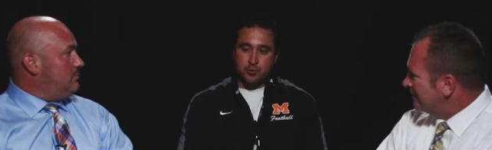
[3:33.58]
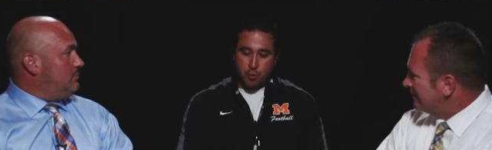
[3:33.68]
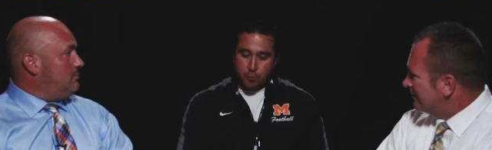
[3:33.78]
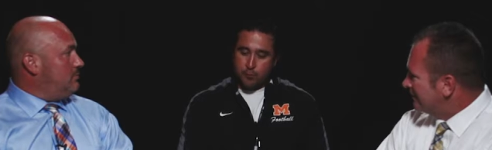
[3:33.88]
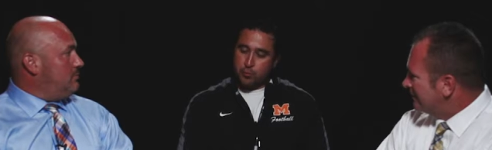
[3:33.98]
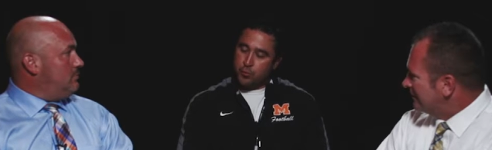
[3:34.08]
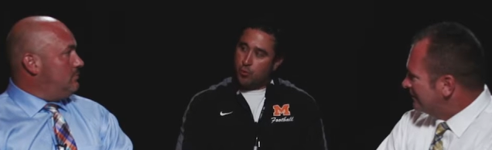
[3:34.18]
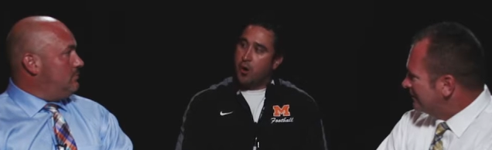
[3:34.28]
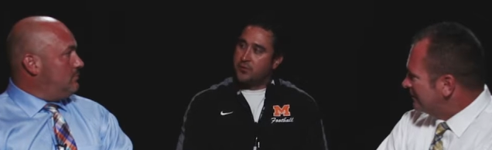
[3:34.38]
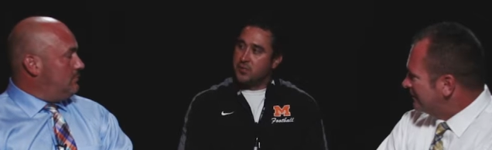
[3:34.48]
Speaker 1: drove you in the
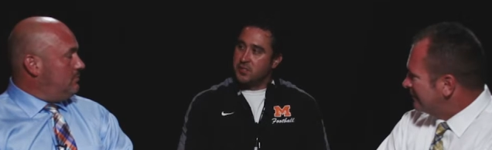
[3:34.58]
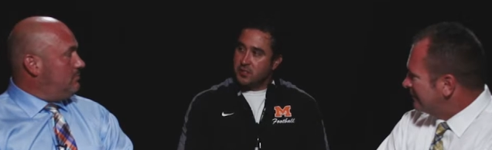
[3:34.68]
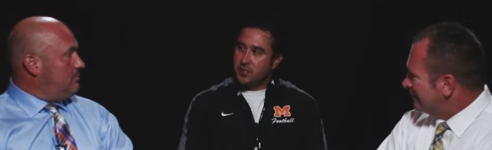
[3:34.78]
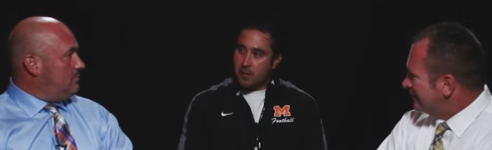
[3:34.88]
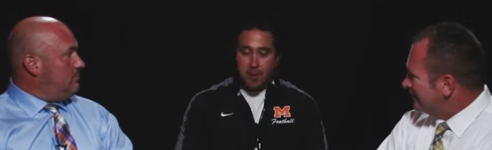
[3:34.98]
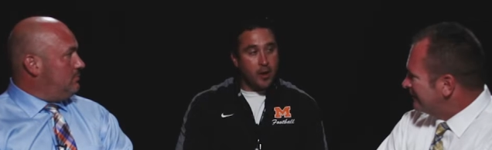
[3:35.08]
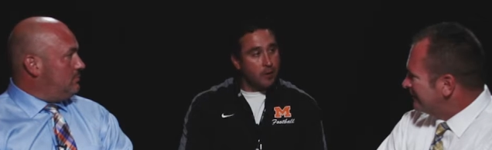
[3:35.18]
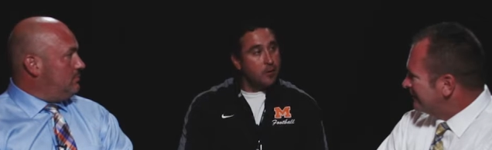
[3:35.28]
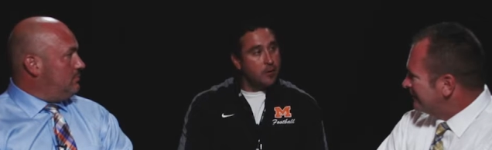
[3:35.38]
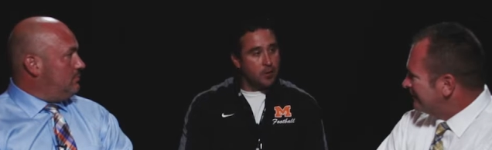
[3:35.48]
offseason to get
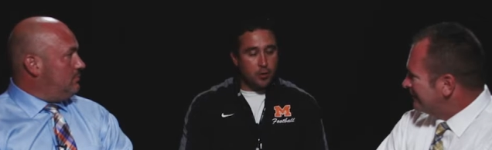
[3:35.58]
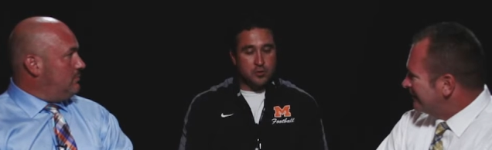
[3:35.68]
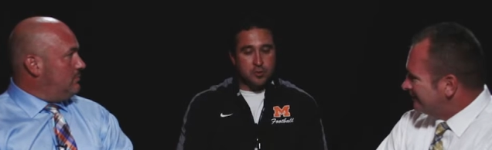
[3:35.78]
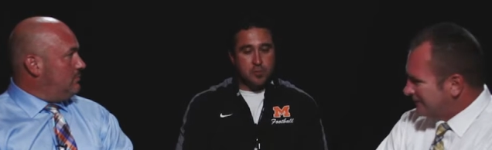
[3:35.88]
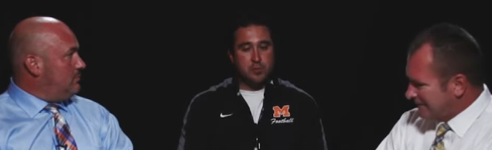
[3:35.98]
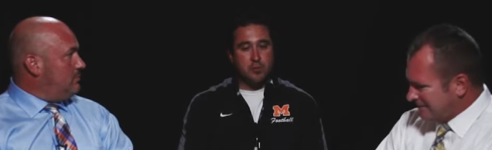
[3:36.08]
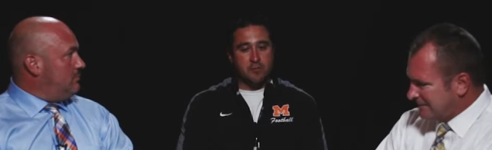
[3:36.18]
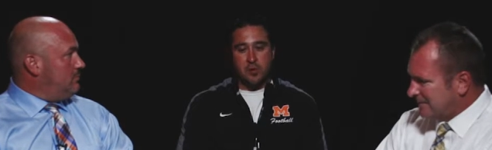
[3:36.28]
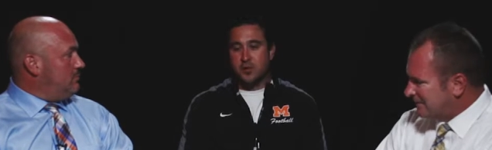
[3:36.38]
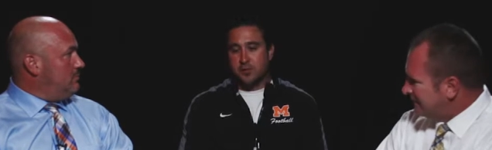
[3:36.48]
better. You know, some people
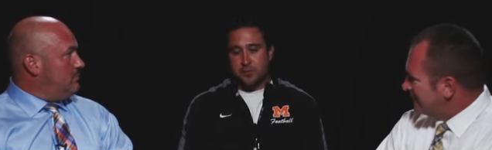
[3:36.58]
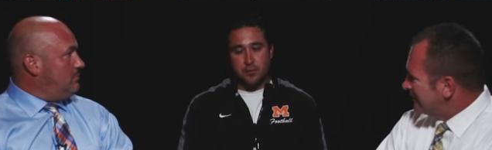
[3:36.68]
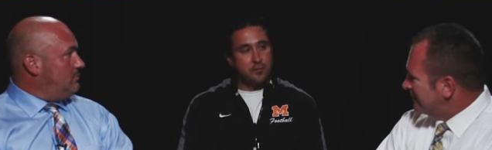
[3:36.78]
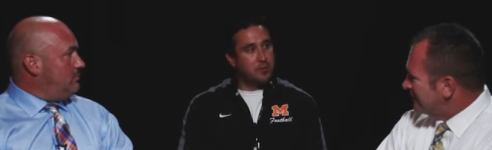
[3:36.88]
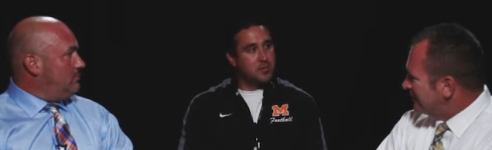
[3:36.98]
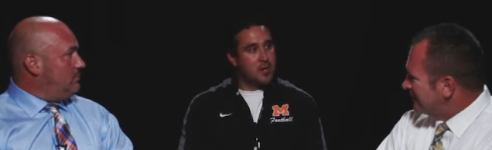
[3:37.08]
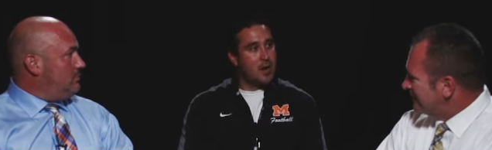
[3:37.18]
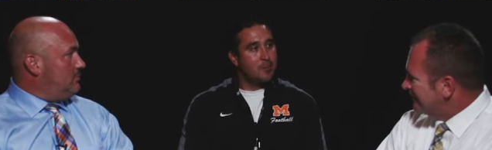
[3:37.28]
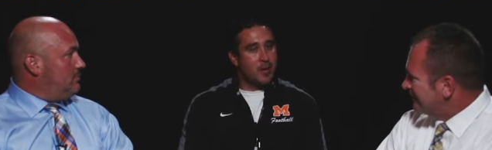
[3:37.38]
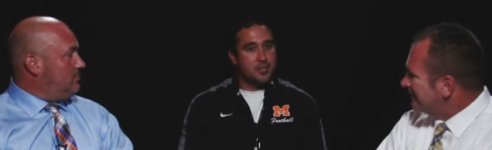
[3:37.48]
have beaten us for the first
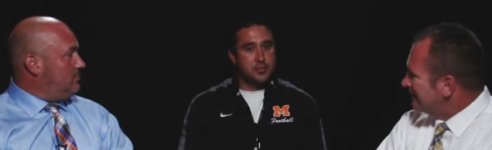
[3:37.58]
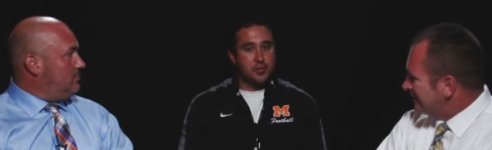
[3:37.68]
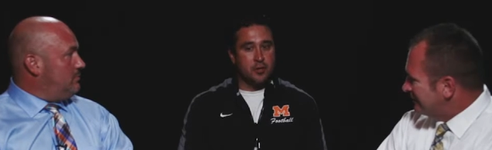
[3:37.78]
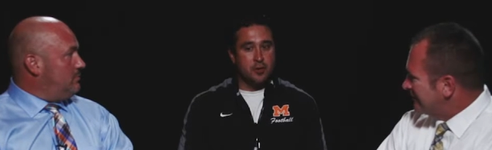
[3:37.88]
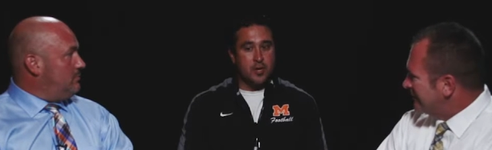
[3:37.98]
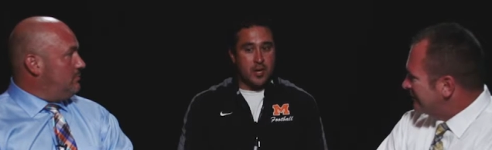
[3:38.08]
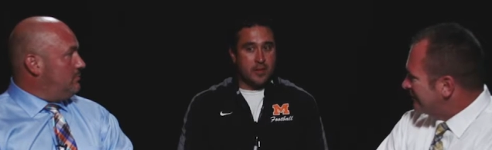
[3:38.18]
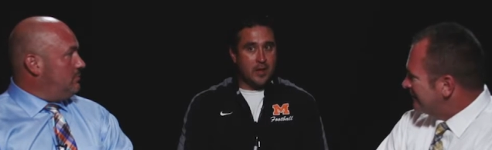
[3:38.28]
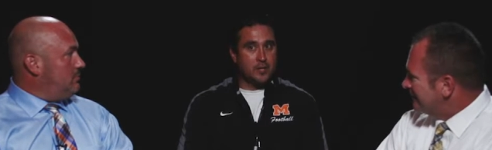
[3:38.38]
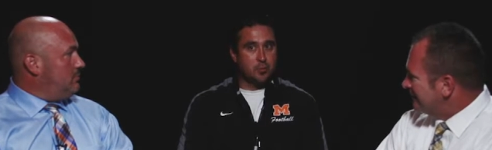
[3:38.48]
time last year,
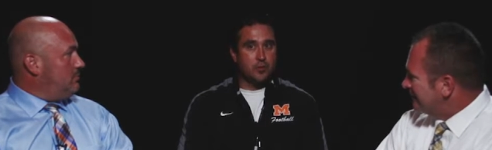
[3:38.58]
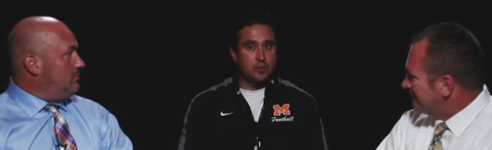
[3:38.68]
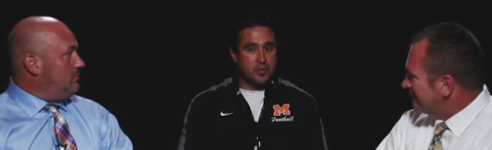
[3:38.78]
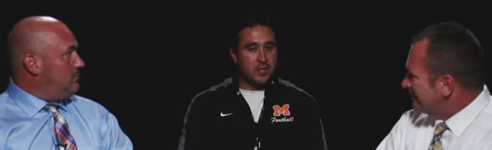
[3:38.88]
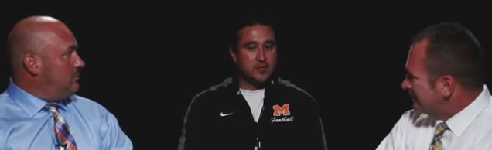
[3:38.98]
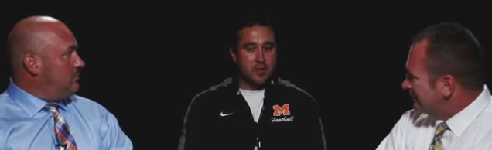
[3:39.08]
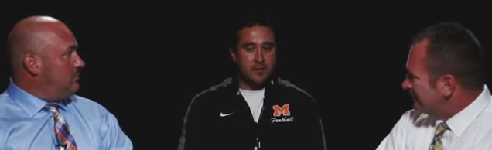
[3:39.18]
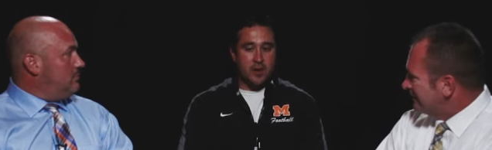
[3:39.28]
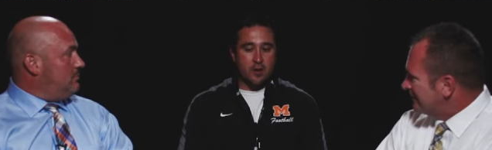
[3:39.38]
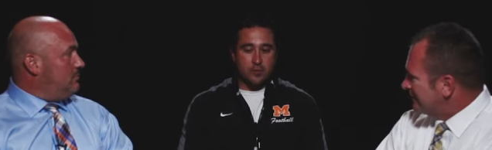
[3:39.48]
and that's what those kids
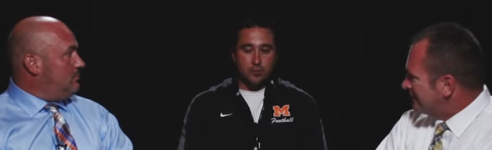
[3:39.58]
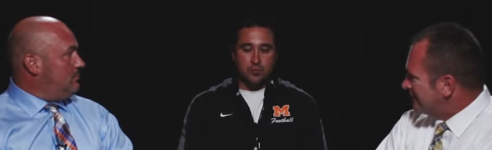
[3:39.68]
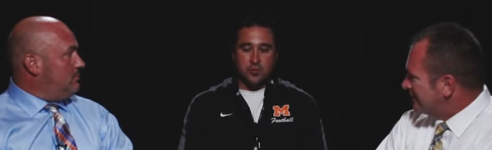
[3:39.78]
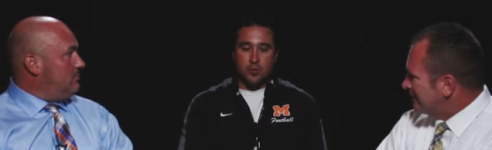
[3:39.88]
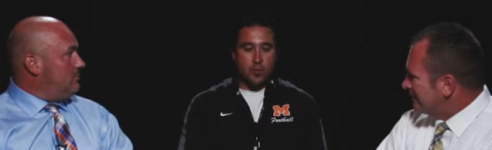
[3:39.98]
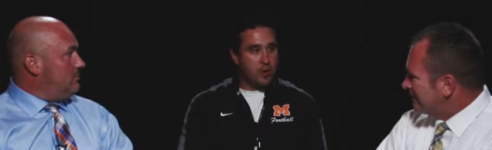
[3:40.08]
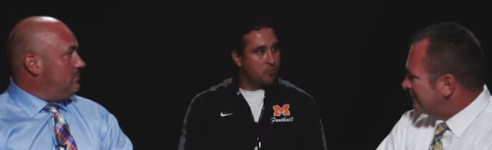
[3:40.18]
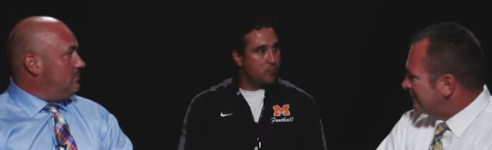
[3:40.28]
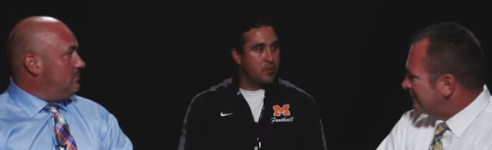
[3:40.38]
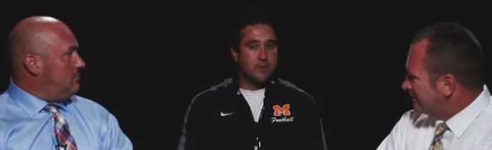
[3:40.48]
have kind of used in the weight
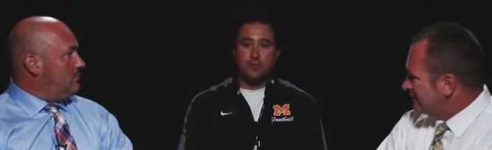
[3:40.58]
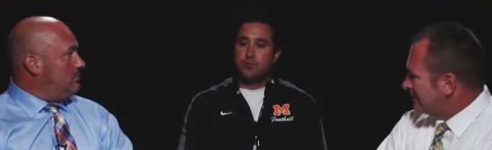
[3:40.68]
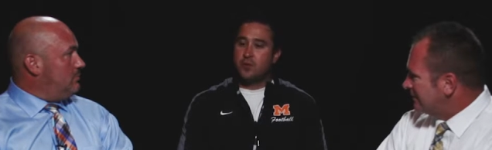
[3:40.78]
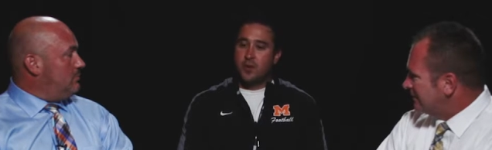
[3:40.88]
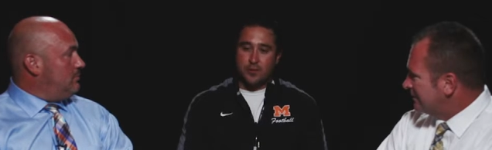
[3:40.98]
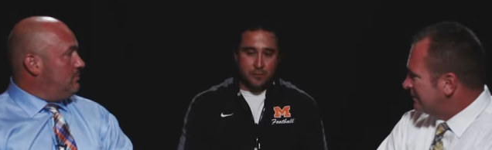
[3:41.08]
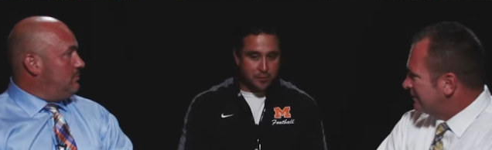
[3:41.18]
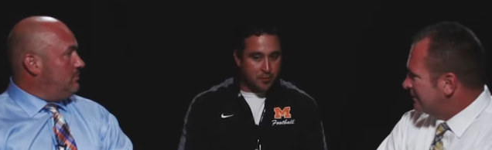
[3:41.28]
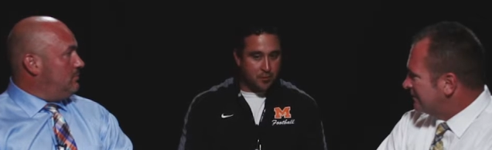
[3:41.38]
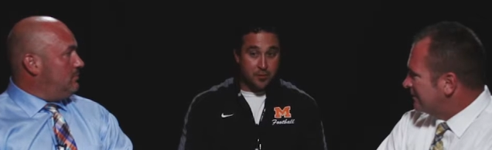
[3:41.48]
room. They've used it on the
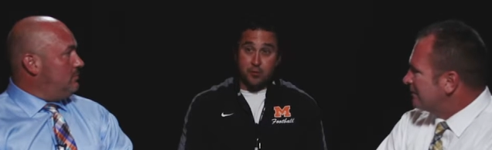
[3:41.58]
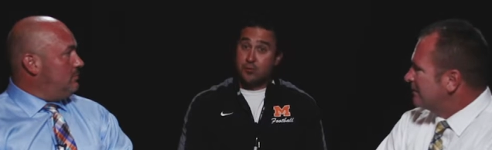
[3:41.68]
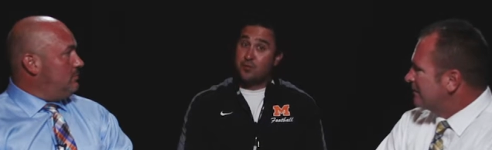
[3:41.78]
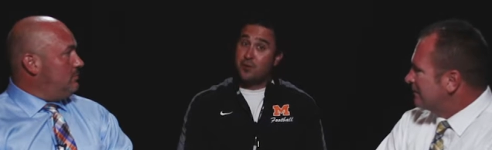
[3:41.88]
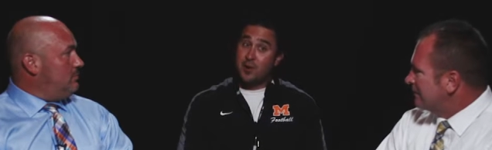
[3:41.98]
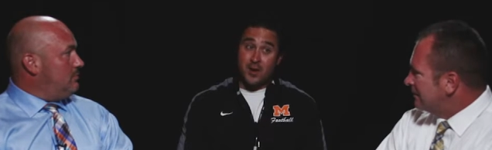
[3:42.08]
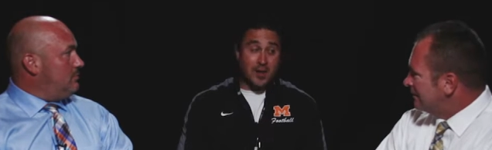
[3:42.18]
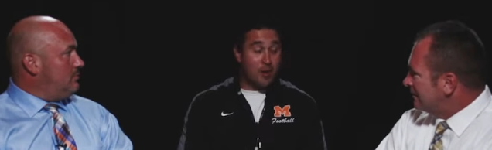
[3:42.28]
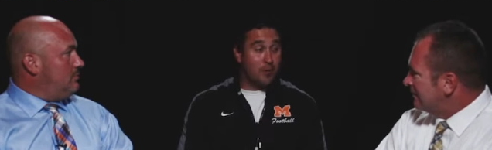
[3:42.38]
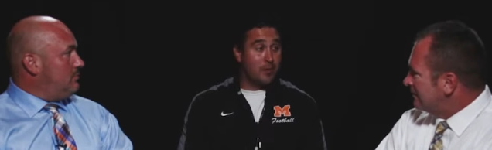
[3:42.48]
field. They're using it right
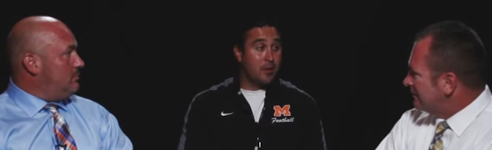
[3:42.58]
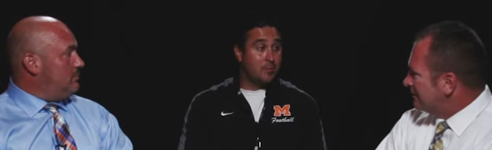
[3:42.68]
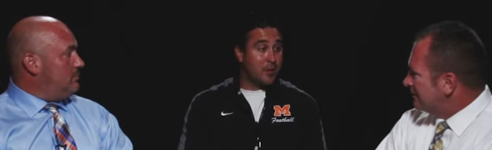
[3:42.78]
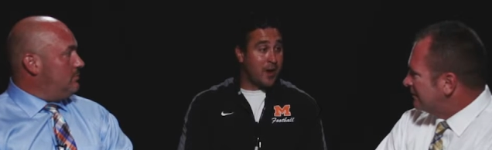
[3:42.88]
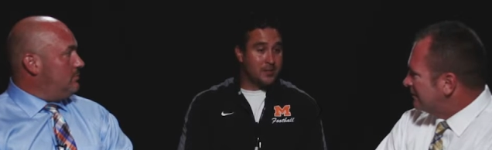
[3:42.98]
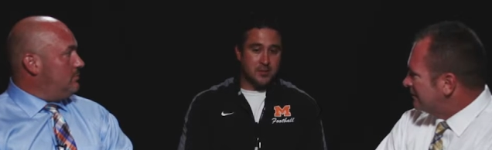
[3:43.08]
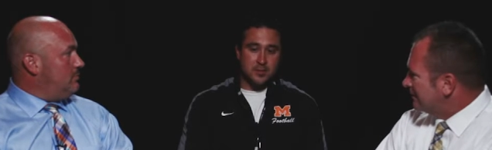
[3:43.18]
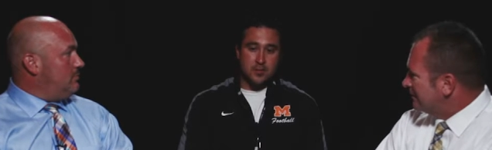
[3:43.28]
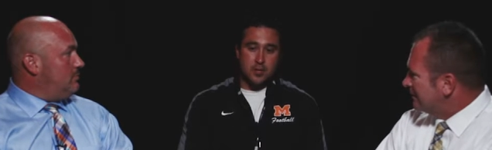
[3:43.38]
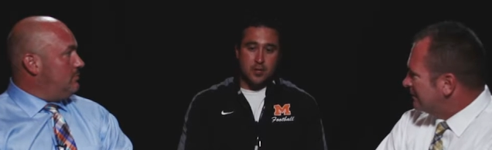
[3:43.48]
now on, in
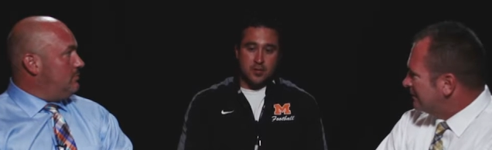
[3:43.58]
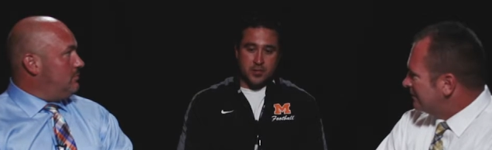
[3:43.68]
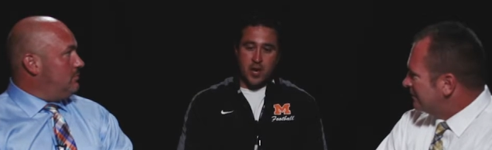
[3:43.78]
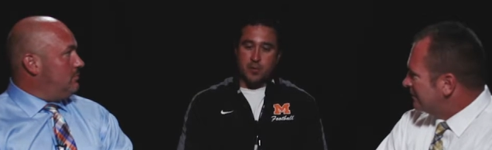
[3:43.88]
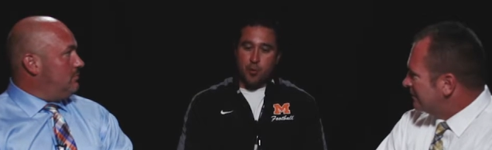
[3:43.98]
practices to kind of